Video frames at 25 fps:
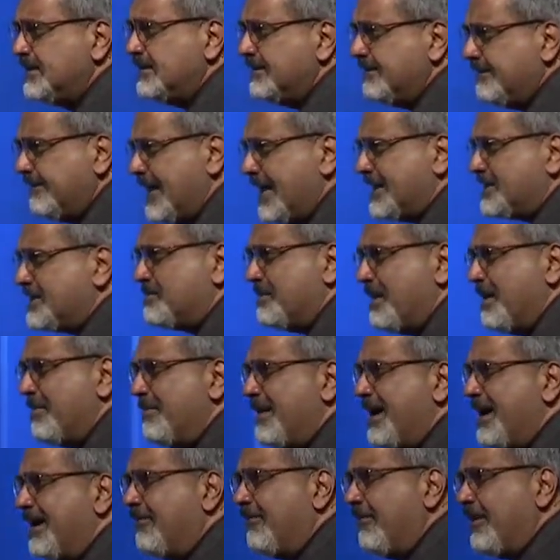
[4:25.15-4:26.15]
That's my
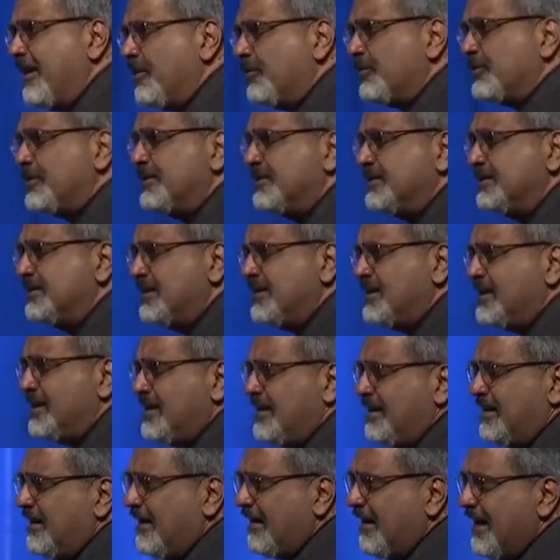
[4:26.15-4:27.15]
background.
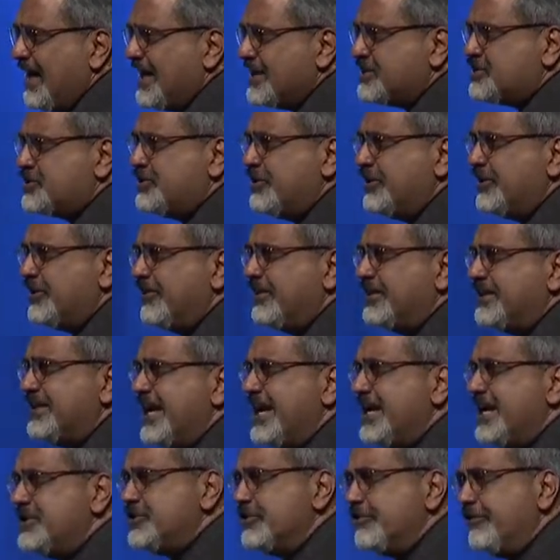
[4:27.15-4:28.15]
Last year at the
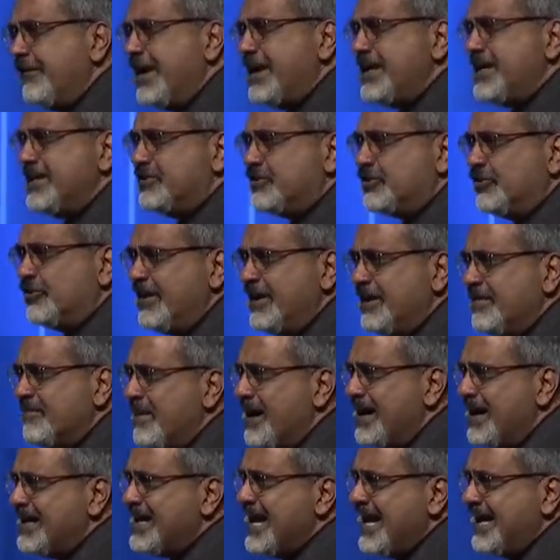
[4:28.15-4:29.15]
age of 83,
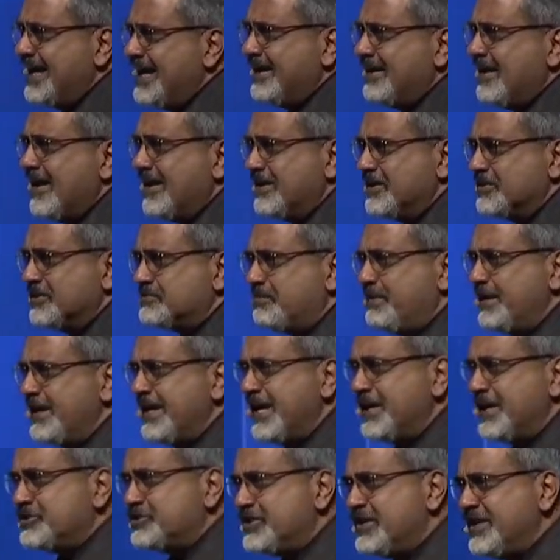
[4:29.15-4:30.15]
my daddy got his
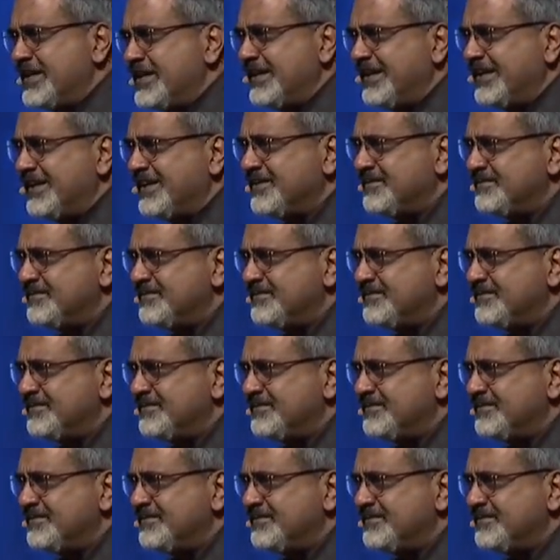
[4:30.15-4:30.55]
PhD.